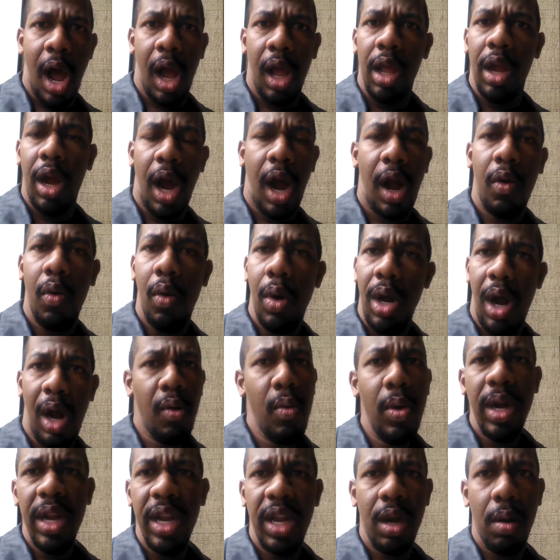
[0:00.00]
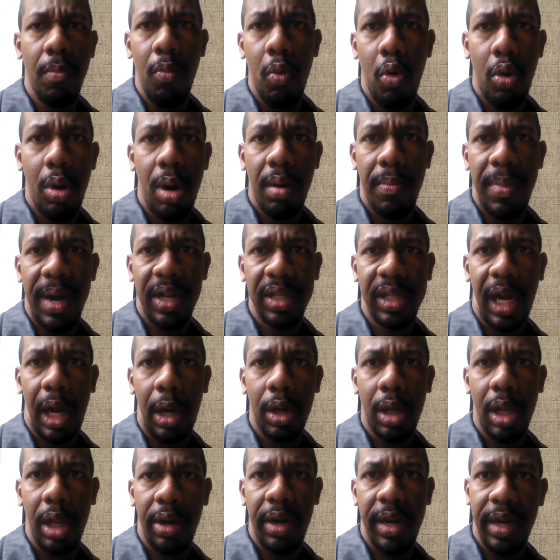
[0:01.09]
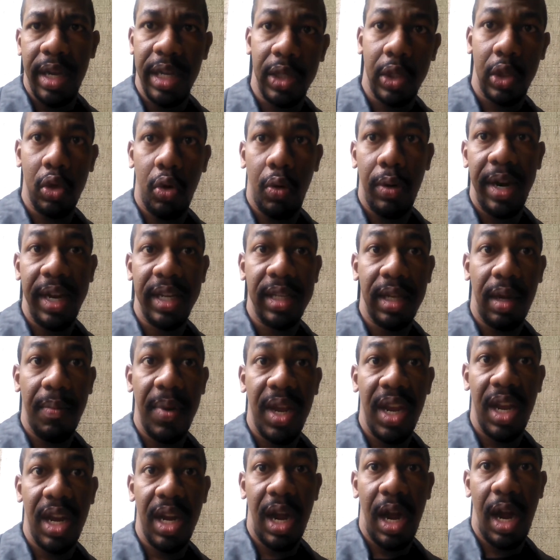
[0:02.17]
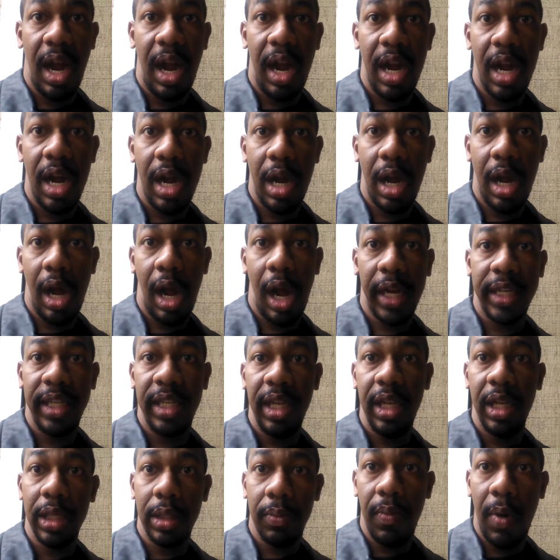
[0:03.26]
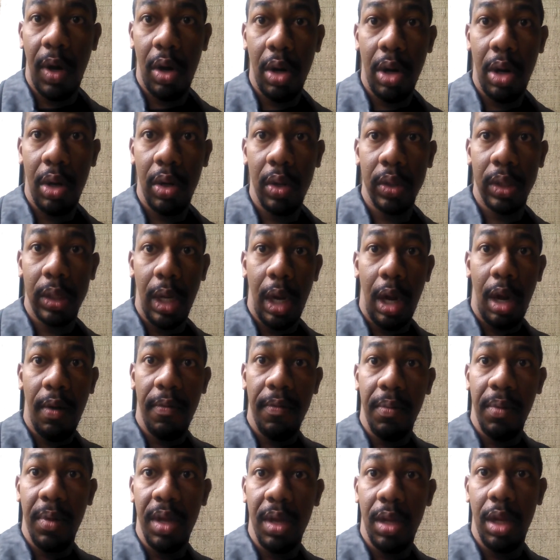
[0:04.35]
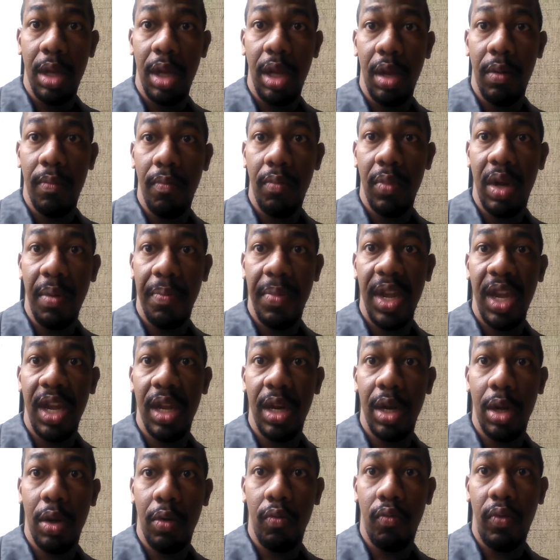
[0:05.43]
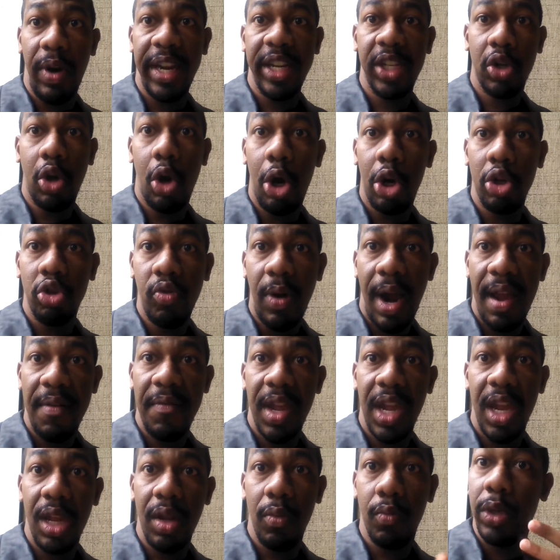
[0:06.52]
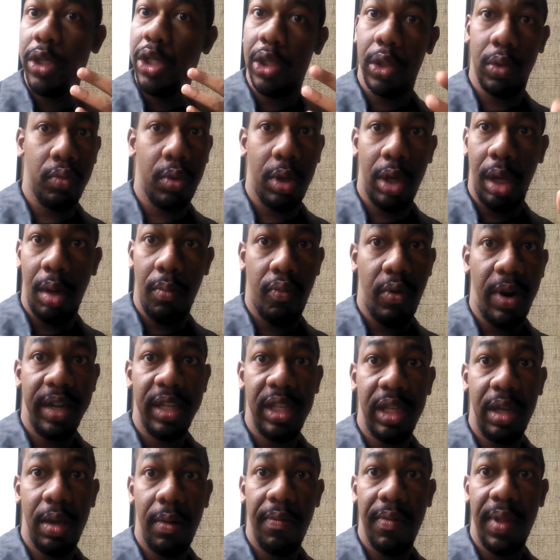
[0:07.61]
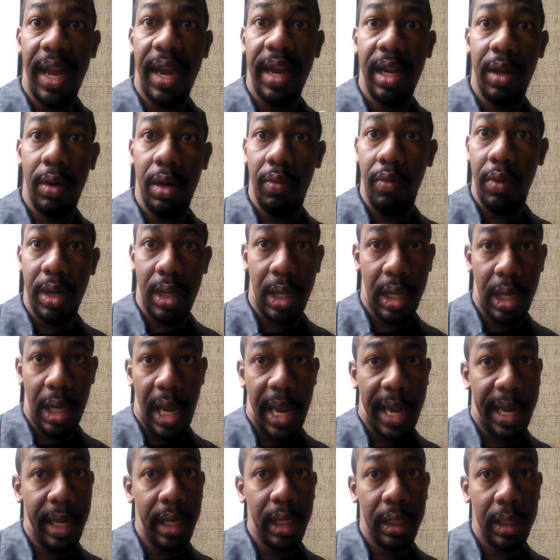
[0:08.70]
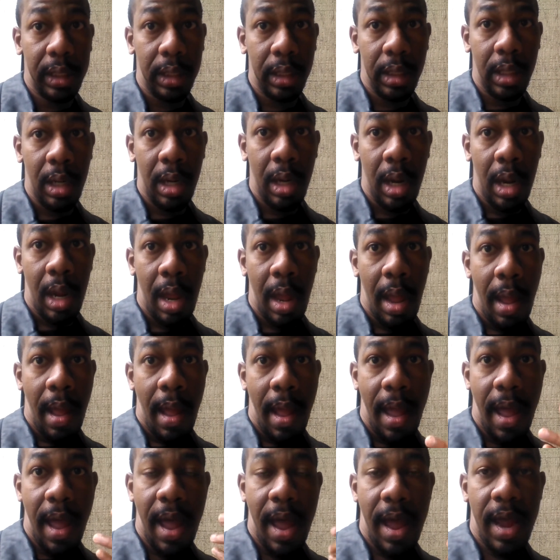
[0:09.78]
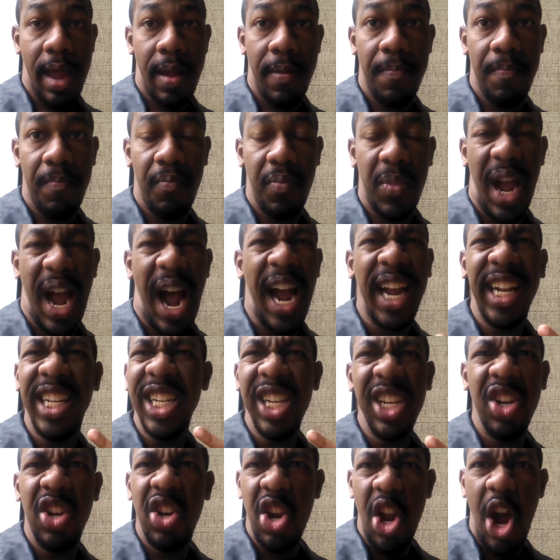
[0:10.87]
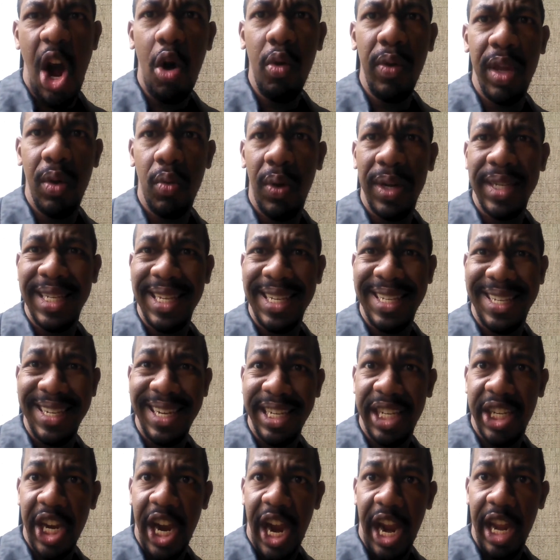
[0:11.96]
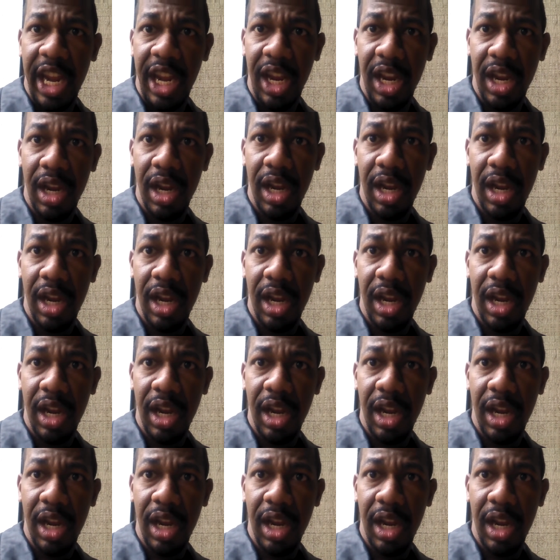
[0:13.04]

yeah, I, want to hear more about Tyler Clary, his stories. I mean, uh, I've seen his photos of him competing in race car driving, which is really impressive, that he really likes. And I didn't know he was a DJ.